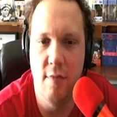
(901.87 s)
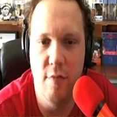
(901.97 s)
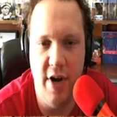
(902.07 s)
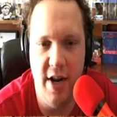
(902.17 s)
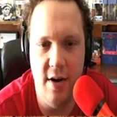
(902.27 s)

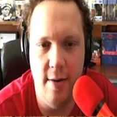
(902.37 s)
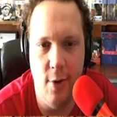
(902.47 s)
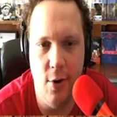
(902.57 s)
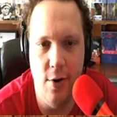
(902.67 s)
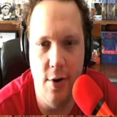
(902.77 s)
Predator
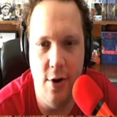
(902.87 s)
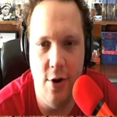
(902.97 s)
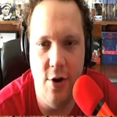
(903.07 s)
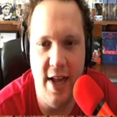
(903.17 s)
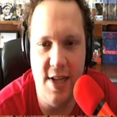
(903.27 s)
mode.
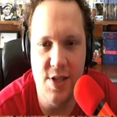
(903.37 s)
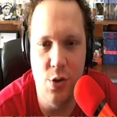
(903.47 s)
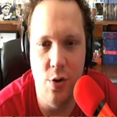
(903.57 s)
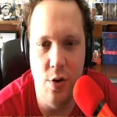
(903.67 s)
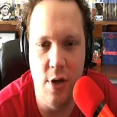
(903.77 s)
Oh, that's
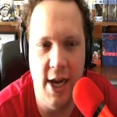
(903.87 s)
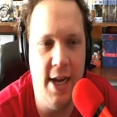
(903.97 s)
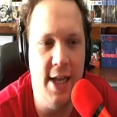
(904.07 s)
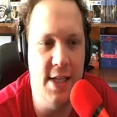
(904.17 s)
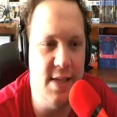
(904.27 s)
cool. I got to
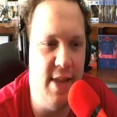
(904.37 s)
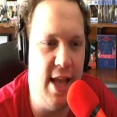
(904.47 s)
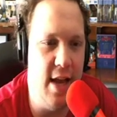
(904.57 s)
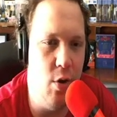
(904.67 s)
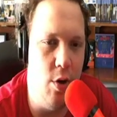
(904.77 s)
get some of
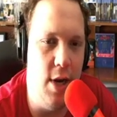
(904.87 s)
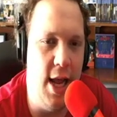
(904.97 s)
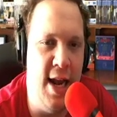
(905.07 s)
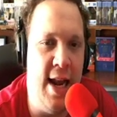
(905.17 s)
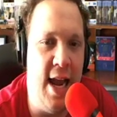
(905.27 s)
that going
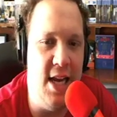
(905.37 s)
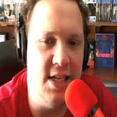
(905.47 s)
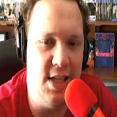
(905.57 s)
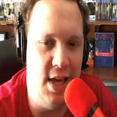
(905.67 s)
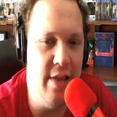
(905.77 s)
at
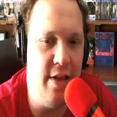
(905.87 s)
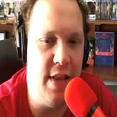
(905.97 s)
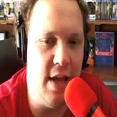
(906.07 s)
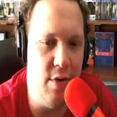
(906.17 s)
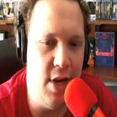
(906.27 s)
night. I think
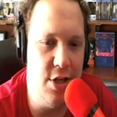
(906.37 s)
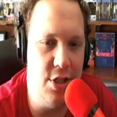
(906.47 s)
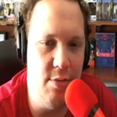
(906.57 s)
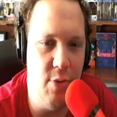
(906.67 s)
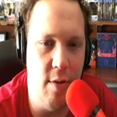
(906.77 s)
that would
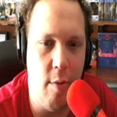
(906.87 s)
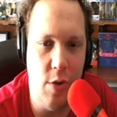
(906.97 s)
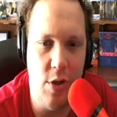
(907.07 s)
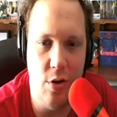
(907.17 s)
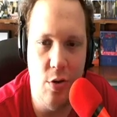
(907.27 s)
actually probably
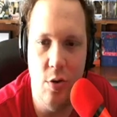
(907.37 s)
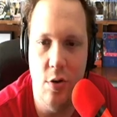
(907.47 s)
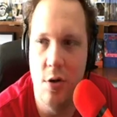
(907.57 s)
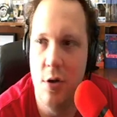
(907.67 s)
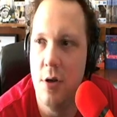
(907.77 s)
look cool.
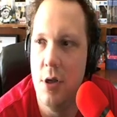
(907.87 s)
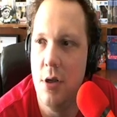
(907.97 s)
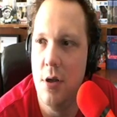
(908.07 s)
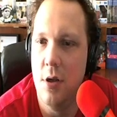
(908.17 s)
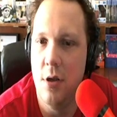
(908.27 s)

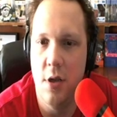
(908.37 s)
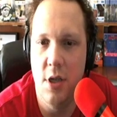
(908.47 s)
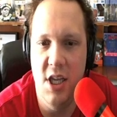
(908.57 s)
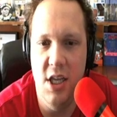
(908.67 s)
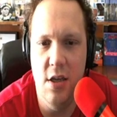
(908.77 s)

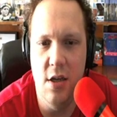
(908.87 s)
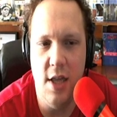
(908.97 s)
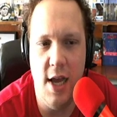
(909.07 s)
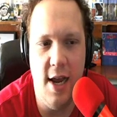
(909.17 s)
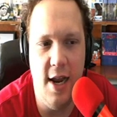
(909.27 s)
Eagle
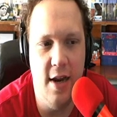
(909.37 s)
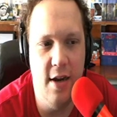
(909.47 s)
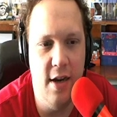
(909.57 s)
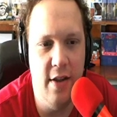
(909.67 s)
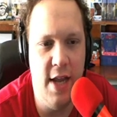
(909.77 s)
eye.
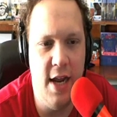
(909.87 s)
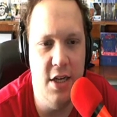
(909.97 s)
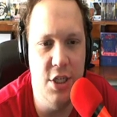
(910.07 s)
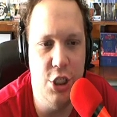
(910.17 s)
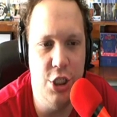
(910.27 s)
Now that
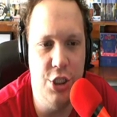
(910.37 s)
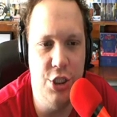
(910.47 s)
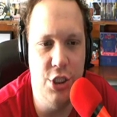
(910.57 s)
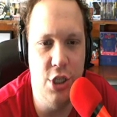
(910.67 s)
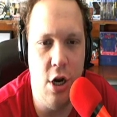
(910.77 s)
is
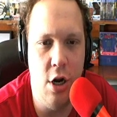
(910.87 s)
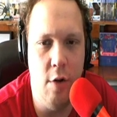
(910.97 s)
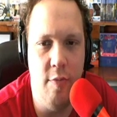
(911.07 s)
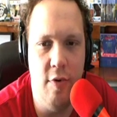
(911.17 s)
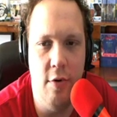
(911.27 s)
sharp.